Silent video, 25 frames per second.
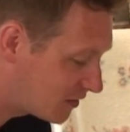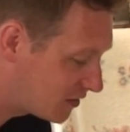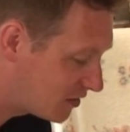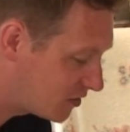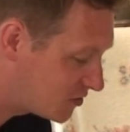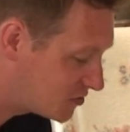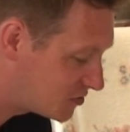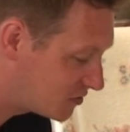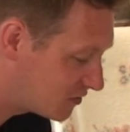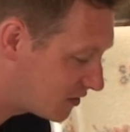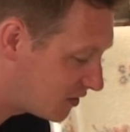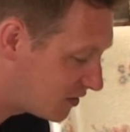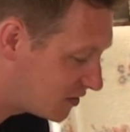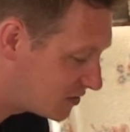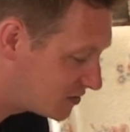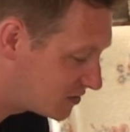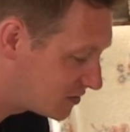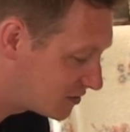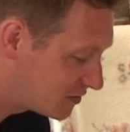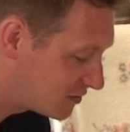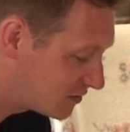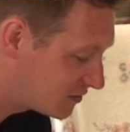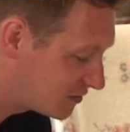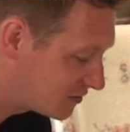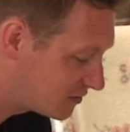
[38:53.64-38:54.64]
close your
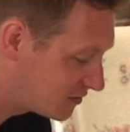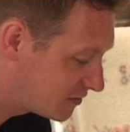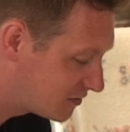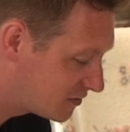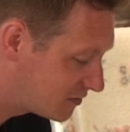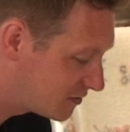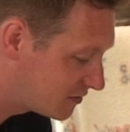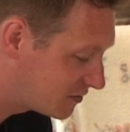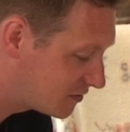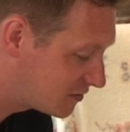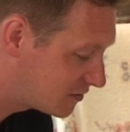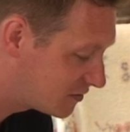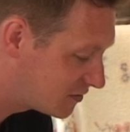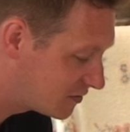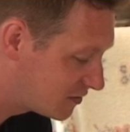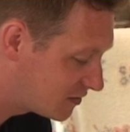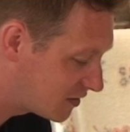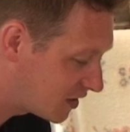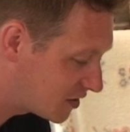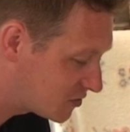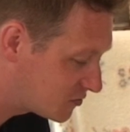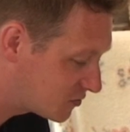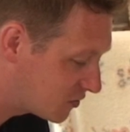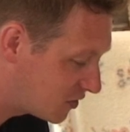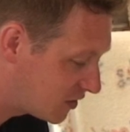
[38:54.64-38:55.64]
eyes.
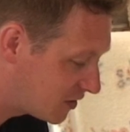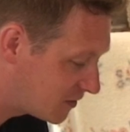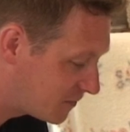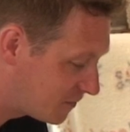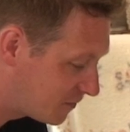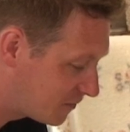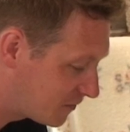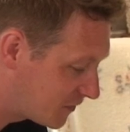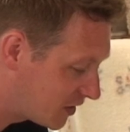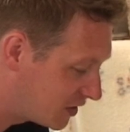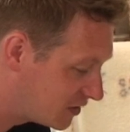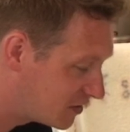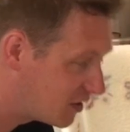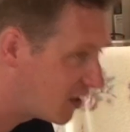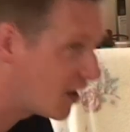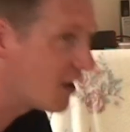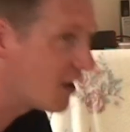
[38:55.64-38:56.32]
That's right. And